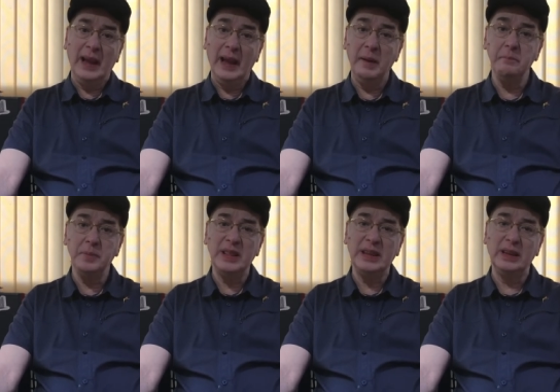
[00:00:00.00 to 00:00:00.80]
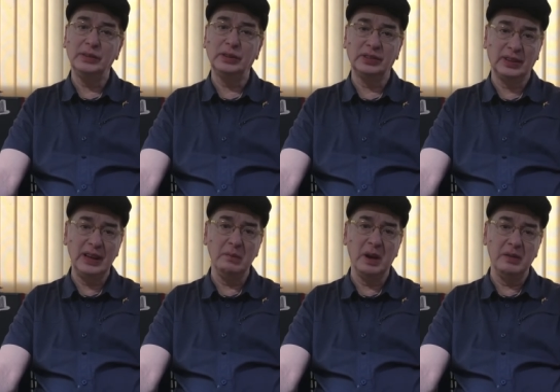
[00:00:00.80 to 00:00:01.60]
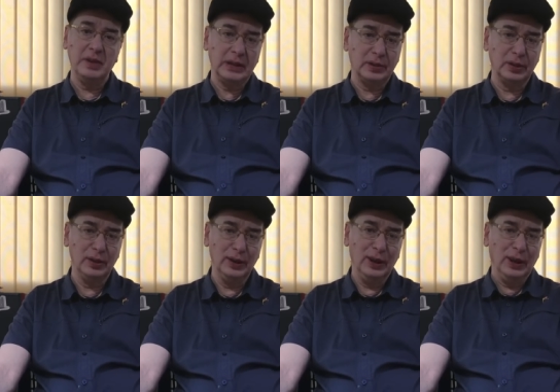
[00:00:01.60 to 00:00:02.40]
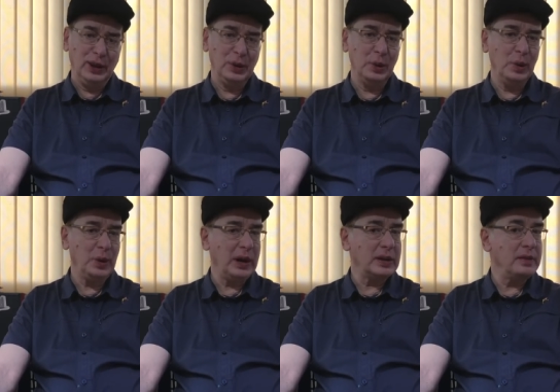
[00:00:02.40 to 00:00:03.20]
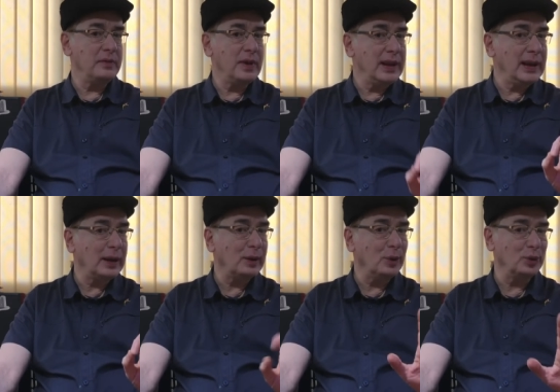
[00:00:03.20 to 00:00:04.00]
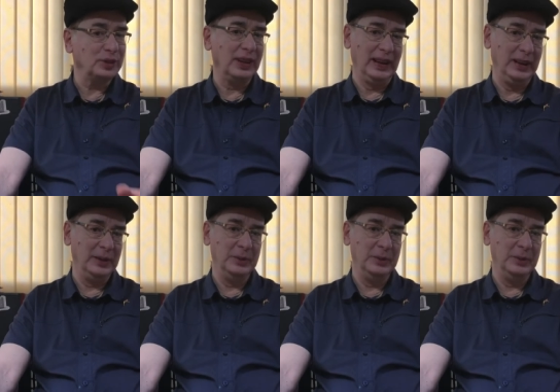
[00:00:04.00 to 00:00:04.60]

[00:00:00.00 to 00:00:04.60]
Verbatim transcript: Empathy is the skill by which you look at him very closely.